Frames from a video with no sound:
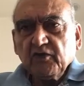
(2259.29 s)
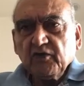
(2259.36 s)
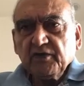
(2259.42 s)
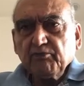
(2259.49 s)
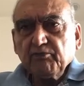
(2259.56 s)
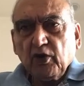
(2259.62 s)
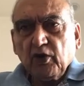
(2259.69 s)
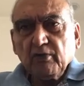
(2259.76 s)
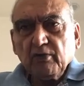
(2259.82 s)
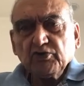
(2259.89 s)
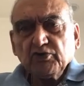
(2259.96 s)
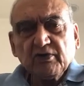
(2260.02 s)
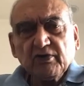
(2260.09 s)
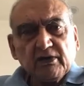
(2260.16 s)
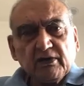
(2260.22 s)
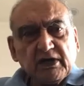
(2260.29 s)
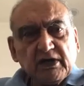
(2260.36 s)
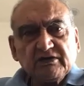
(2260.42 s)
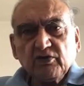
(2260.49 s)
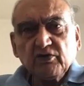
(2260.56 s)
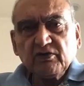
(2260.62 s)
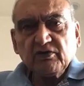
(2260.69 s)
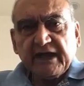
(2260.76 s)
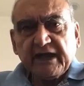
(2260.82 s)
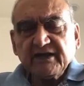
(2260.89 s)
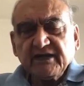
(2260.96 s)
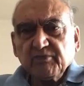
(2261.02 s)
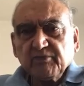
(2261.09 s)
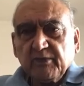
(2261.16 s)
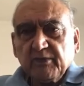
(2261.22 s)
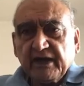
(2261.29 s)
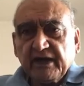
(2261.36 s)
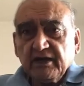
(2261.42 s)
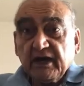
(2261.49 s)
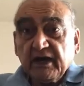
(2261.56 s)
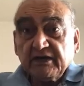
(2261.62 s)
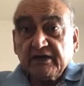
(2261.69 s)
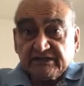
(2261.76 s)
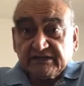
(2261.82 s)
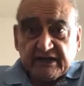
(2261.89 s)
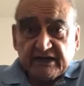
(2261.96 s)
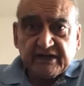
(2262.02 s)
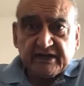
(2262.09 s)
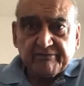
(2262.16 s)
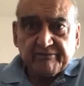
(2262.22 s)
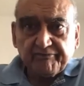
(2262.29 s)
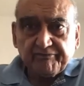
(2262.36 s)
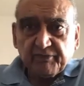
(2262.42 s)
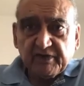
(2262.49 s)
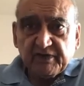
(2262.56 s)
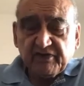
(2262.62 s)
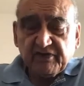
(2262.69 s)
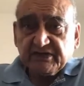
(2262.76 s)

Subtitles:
not with bombs or guns or tanks, but by underselling him.